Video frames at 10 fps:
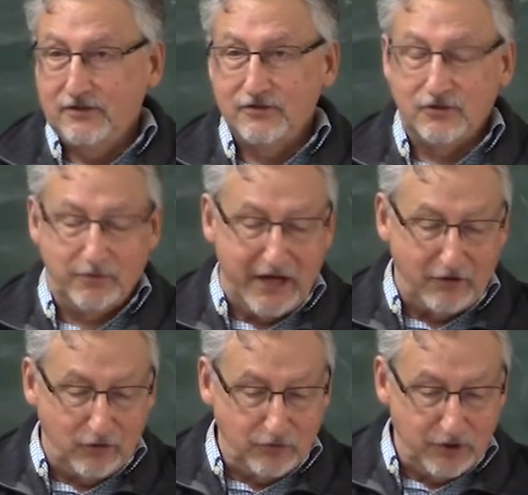So we now
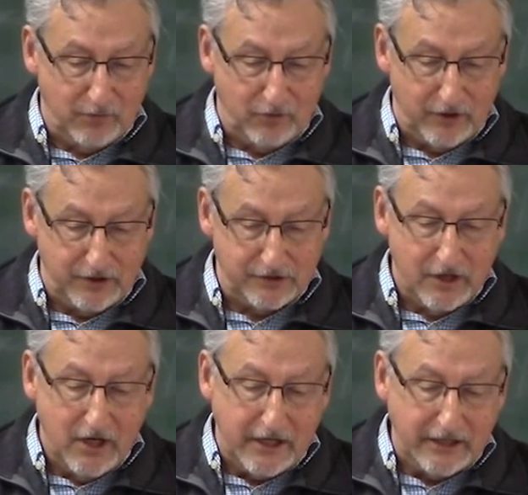know whose number it is.
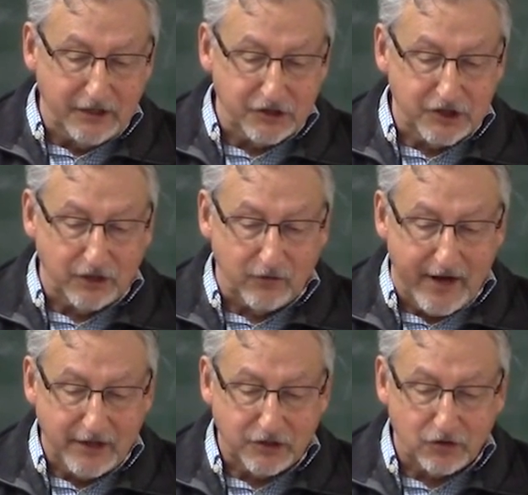He lit a
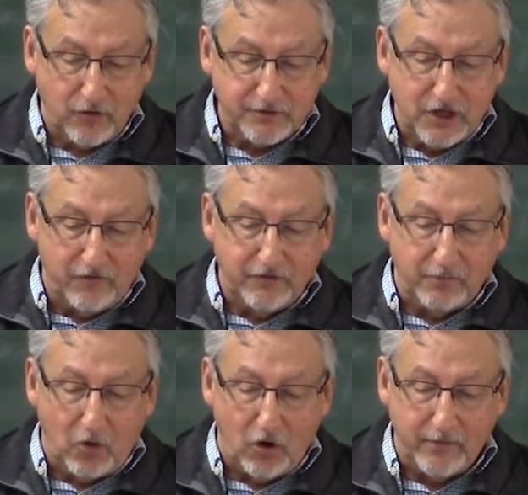cigarette. He saw himself in the
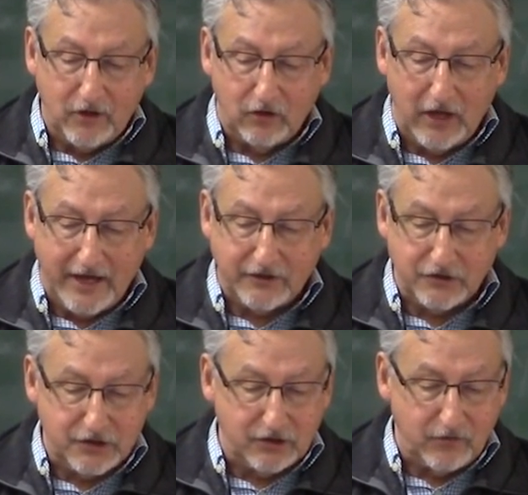bar mirror lighting the
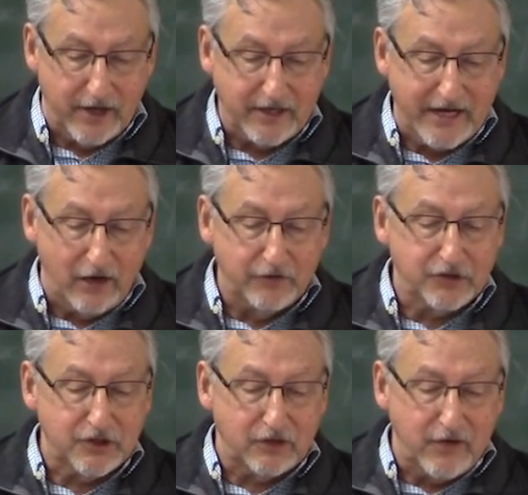cigarette. He held the
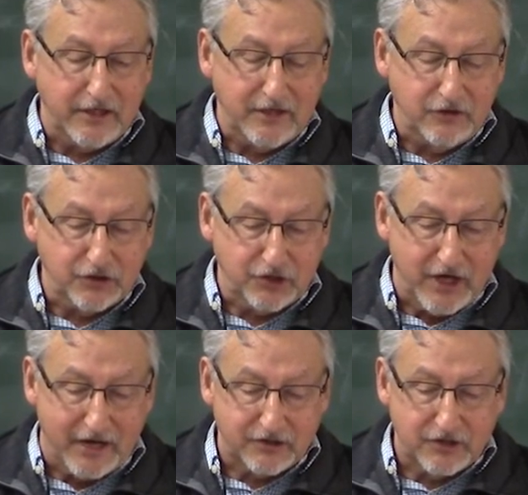cigarette near his
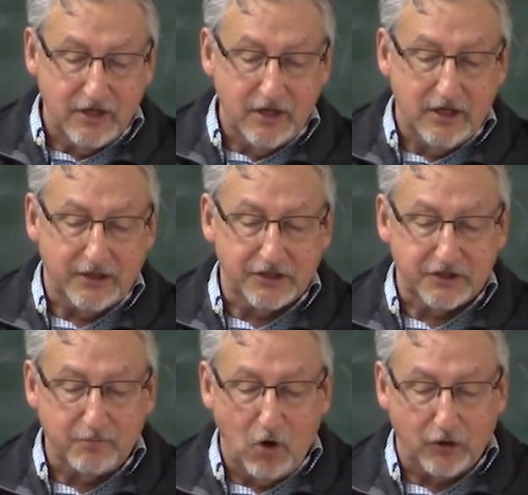chest, and the
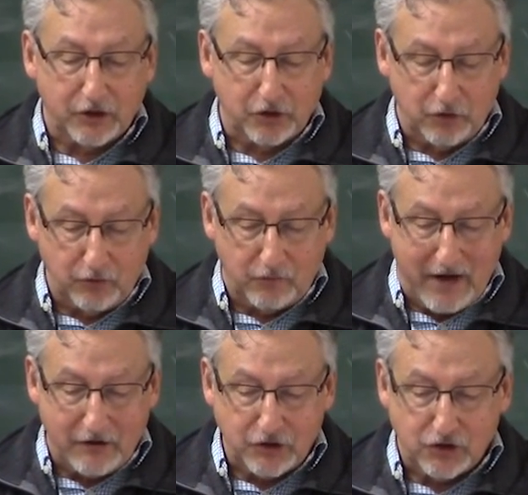smoke curled
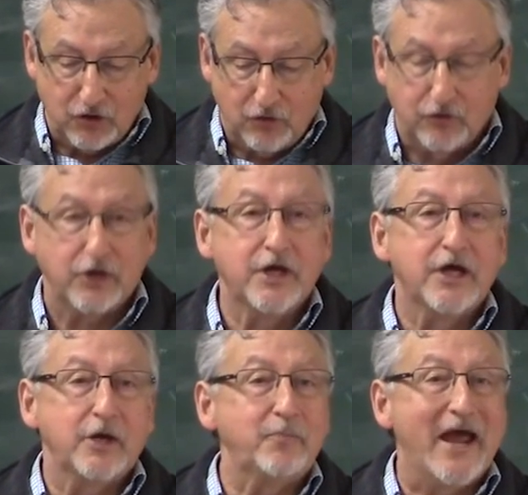around his shoulder
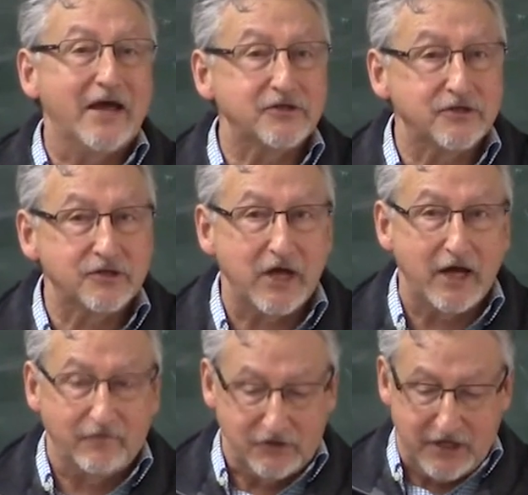and past the
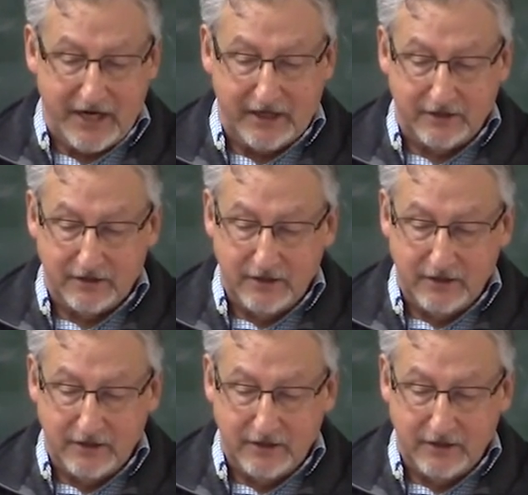side of his head.